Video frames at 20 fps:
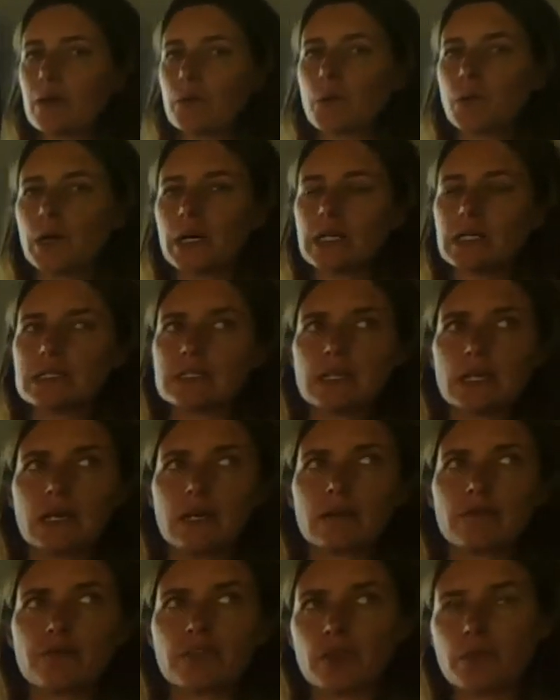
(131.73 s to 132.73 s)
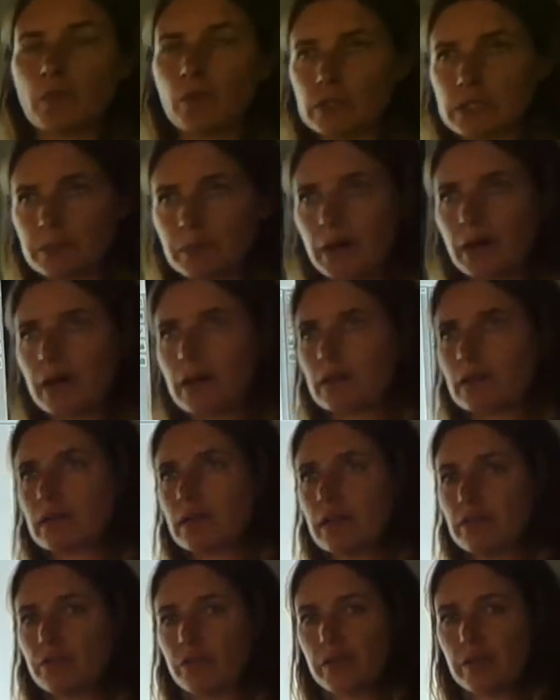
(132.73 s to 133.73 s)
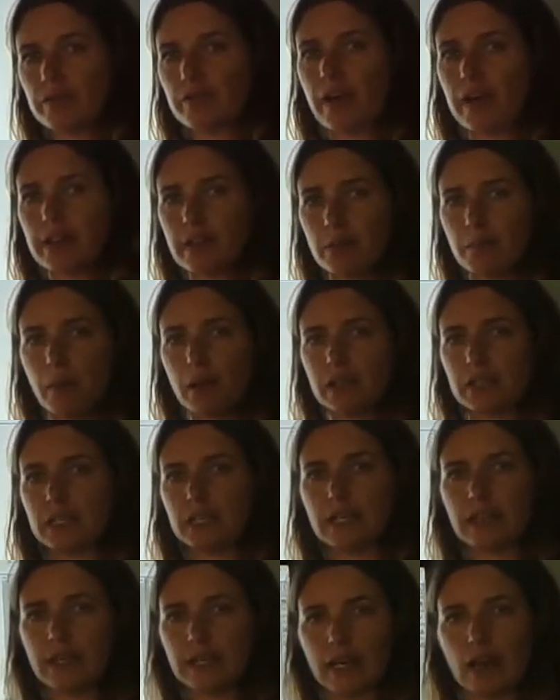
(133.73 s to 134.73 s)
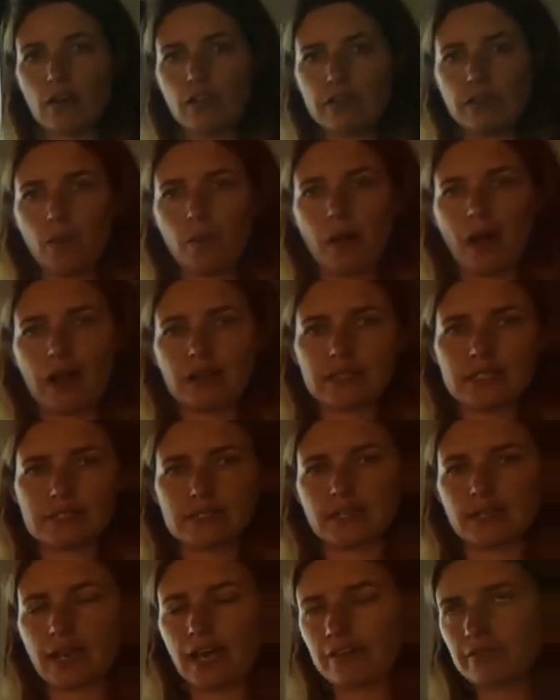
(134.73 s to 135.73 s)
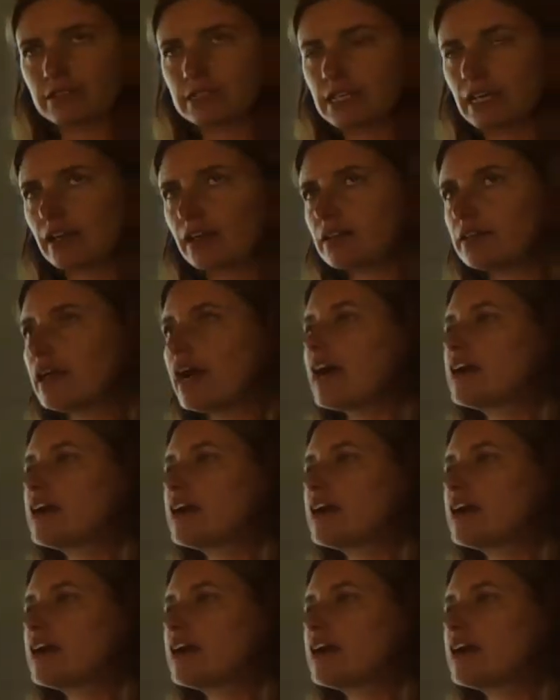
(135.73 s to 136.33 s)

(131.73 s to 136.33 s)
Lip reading: We're going to say, for the most part, if we find a monkey like out in the wild, he's going to have a tail.